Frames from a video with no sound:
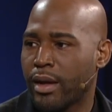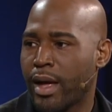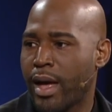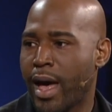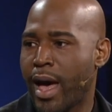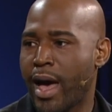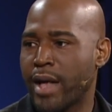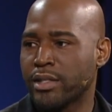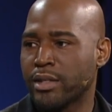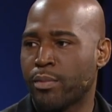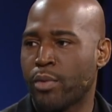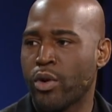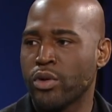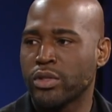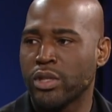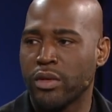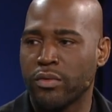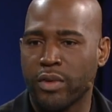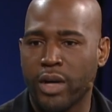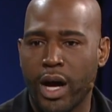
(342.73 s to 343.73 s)
as a
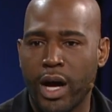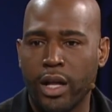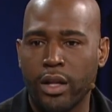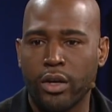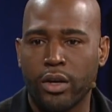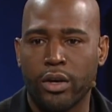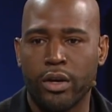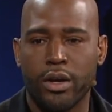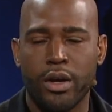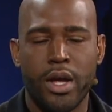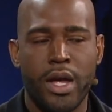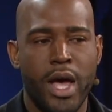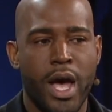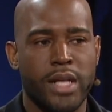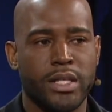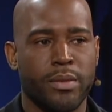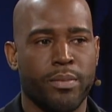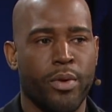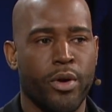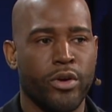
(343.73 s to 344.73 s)
person of color, as
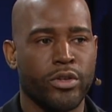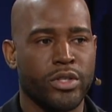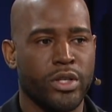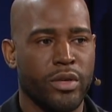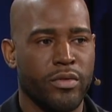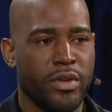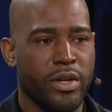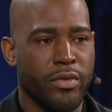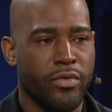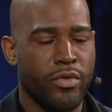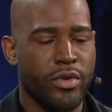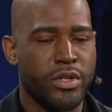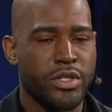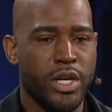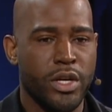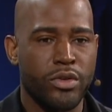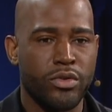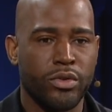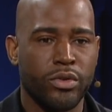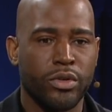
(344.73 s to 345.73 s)
a person of a different
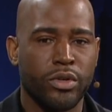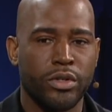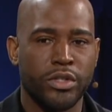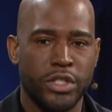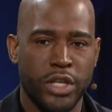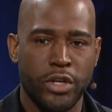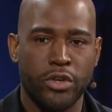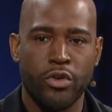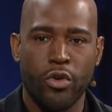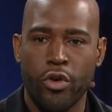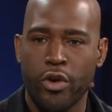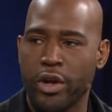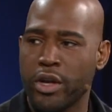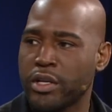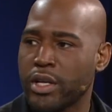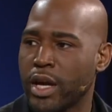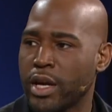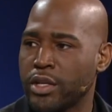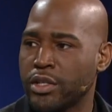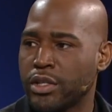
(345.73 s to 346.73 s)
gender
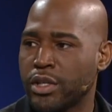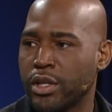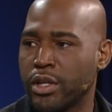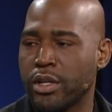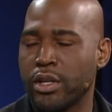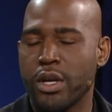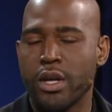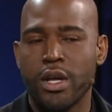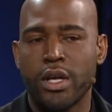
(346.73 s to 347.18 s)
orientation,